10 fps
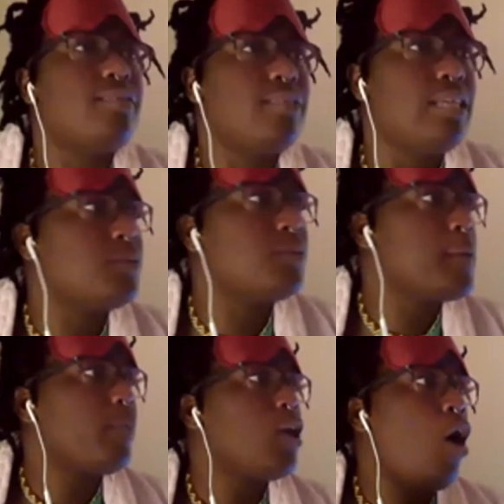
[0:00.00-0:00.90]

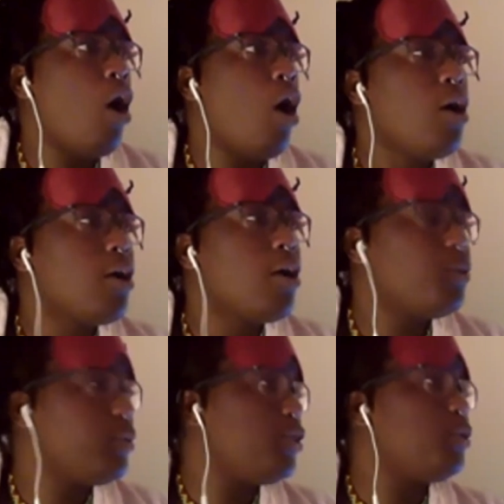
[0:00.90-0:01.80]
hard with you. Like, I can
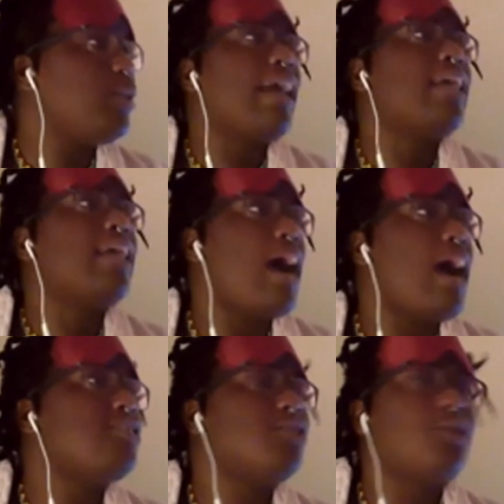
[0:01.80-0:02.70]
ask you something and
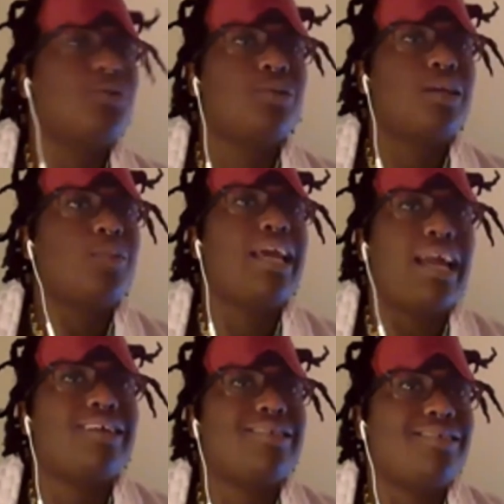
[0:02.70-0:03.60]
I can still
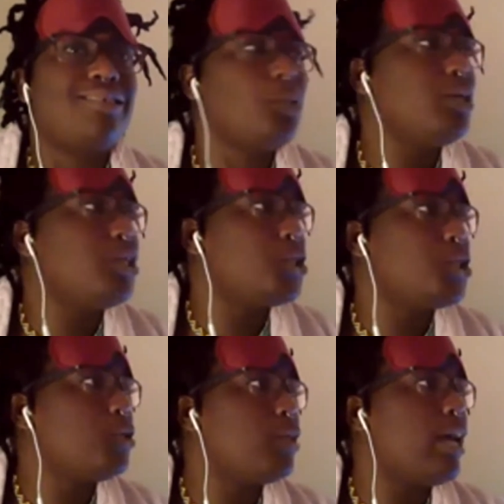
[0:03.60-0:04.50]
reassure you that,
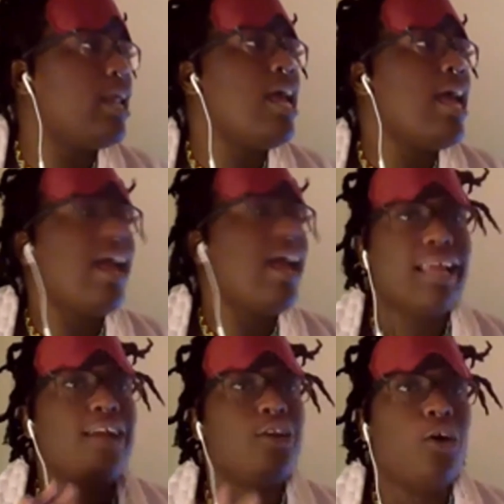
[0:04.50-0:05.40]
hey, like, I know that
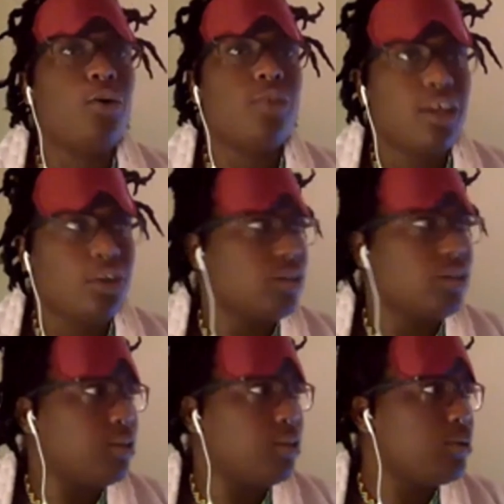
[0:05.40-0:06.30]
you're literally
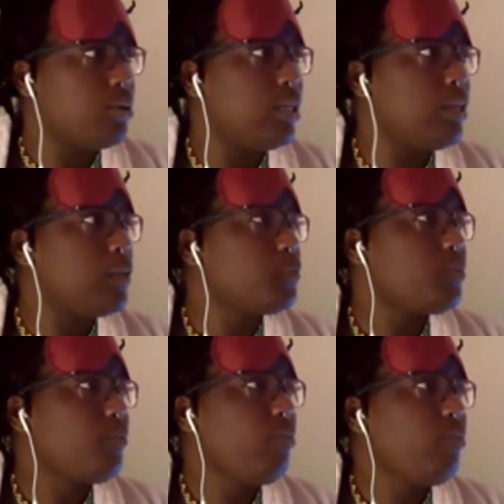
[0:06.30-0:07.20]

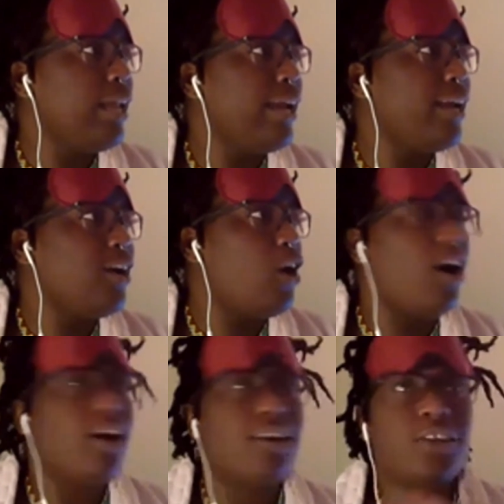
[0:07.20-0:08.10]
like on your
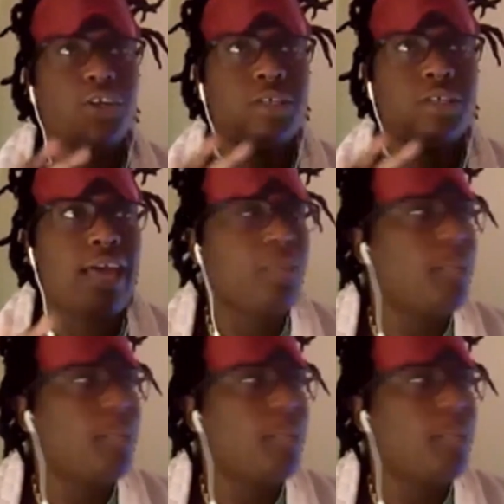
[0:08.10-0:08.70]
deathbed, but